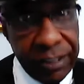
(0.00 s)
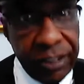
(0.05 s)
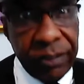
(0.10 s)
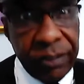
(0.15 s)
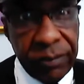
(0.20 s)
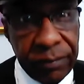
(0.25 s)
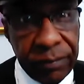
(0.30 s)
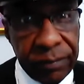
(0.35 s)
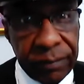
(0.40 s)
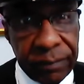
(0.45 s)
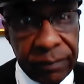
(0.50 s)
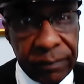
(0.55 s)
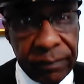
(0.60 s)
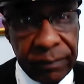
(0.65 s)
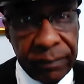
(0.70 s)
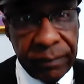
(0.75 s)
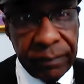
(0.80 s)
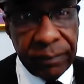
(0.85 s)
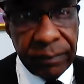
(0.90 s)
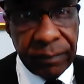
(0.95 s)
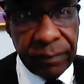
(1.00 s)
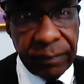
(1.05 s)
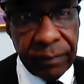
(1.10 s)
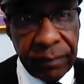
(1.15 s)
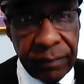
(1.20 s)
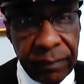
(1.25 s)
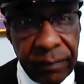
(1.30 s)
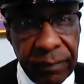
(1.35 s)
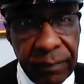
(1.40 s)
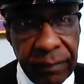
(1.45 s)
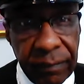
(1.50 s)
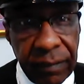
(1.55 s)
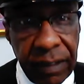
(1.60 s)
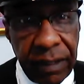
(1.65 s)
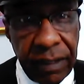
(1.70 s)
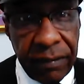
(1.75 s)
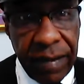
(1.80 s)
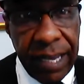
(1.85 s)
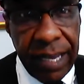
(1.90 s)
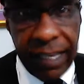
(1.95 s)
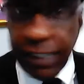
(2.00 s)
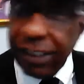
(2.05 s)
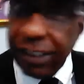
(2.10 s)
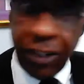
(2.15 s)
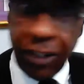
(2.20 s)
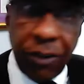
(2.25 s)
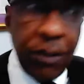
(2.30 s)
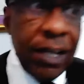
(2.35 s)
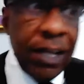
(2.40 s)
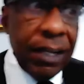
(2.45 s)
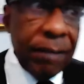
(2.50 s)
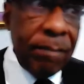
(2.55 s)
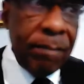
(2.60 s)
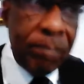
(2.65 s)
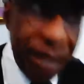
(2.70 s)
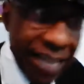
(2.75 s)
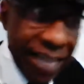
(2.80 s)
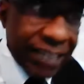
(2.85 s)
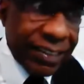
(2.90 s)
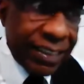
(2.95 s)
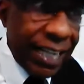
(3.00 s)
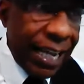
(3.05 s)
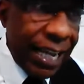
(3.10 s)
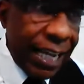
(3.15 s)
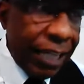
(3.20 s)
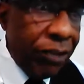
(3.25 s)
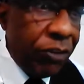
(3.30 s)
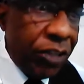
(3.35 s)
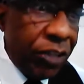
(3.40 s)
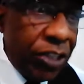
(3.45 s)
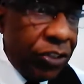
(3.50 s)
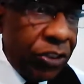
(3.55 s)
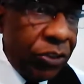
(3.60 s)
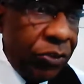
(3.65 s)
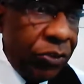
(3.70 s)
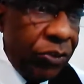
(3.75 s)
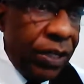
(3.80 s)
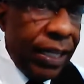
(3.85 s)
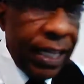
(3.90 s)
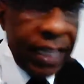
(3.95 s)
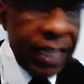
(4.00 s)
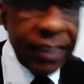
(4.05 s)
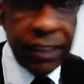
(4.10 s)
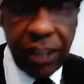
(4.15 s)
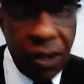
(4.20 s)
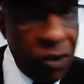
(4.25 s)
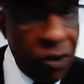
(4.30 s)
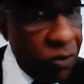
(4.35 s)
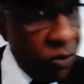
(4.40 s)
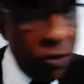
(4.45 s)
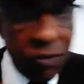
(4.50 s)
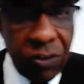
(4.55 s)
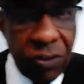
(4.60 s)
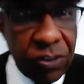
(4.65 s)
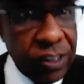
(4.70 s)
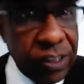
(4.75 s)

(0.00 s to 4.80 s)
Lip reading: you. All right. So best thing you can do is go on